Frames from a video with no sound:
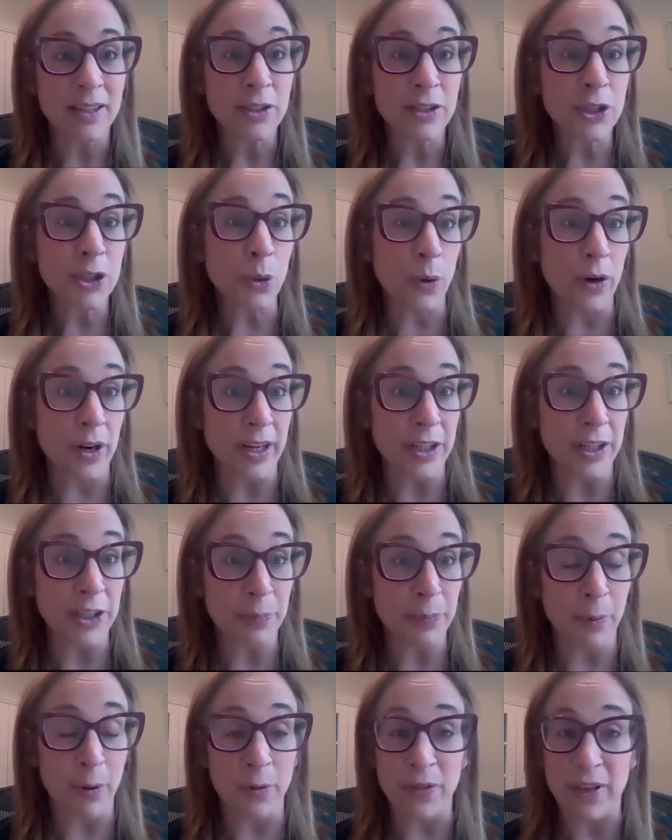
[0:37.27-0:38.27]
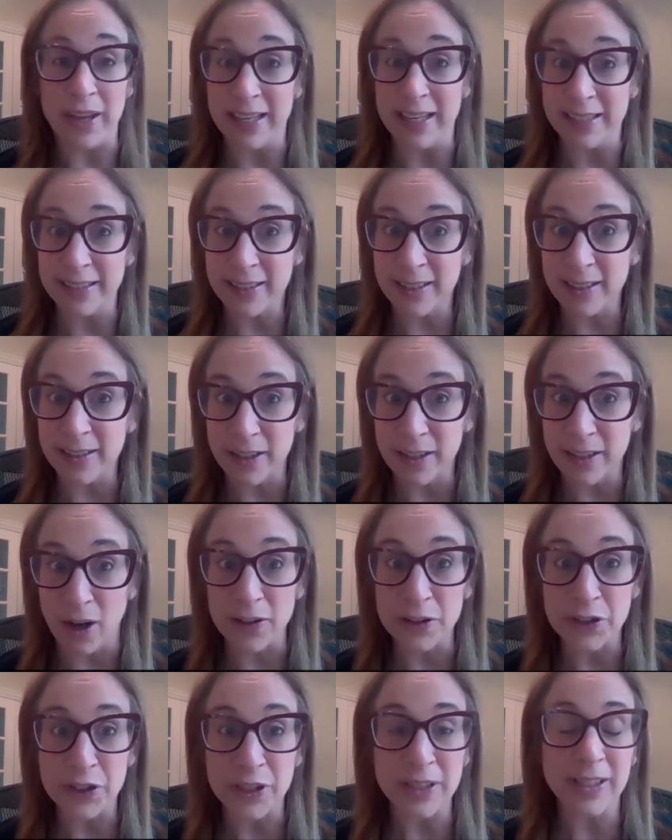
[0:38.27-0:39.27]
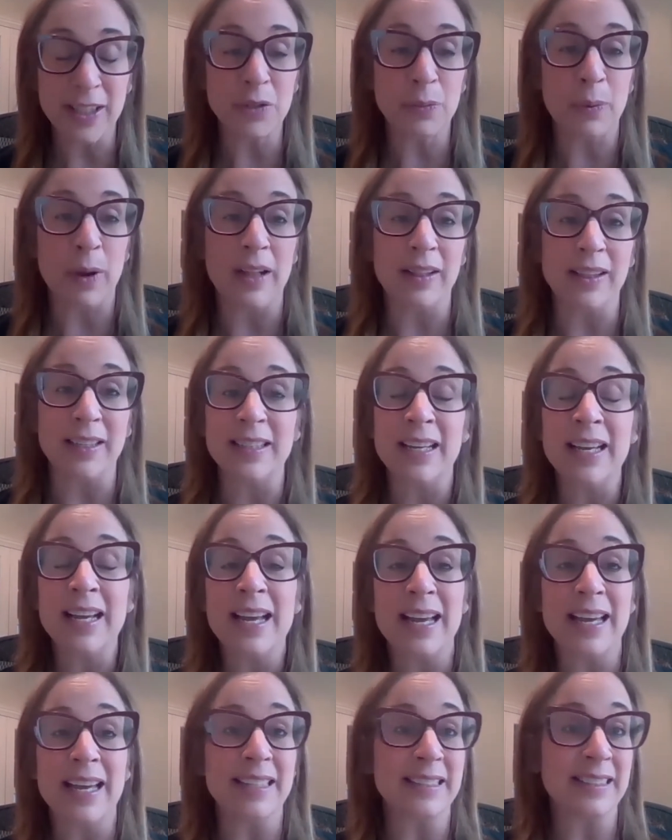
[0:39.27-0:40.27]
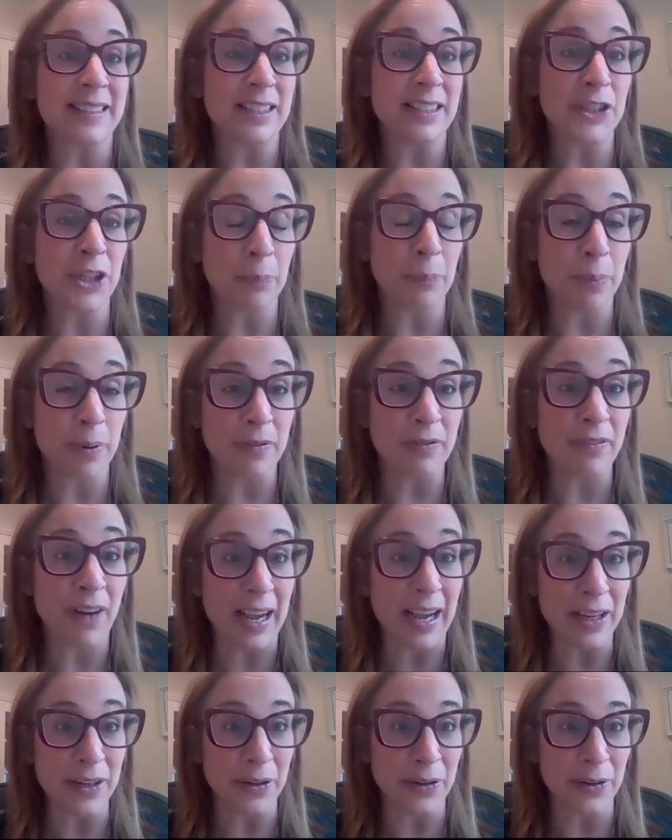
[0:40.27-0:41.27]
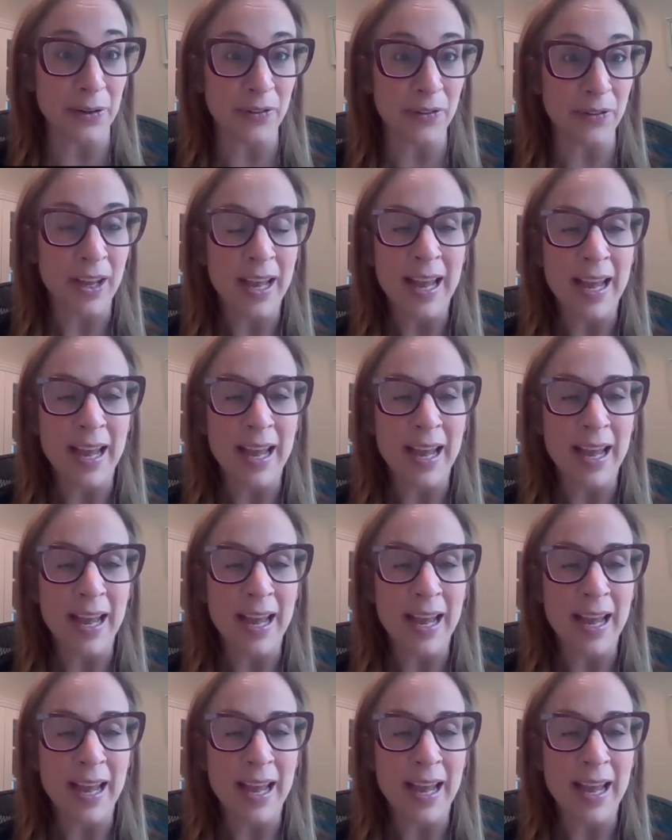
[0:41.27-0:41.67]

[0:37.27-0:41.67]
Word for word: shortage, both anesthesiologists as well as anesthesia providers,